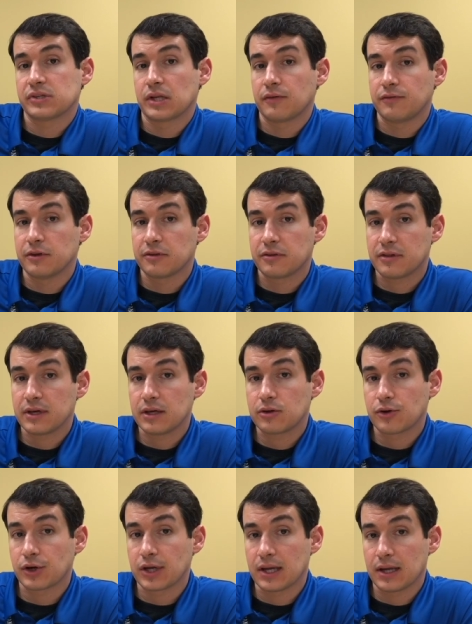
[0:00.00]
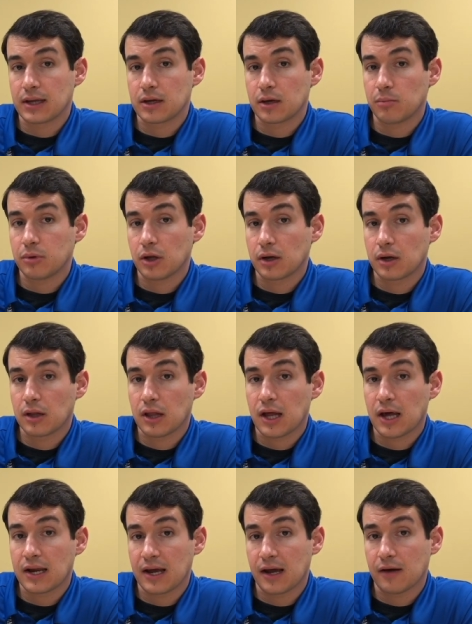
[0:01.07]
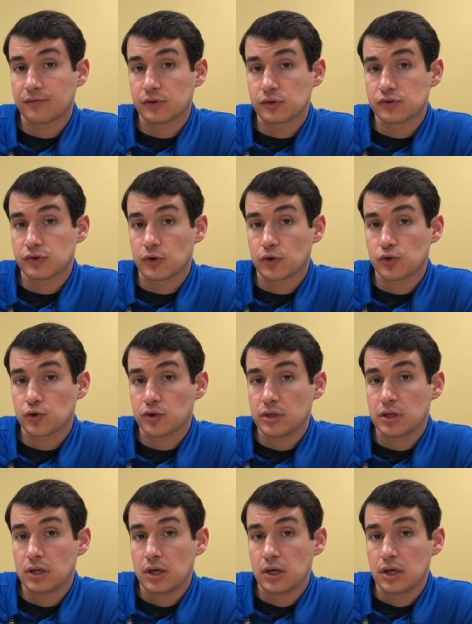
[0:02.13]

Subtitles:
and if you think you're getting a blood clot after surgery,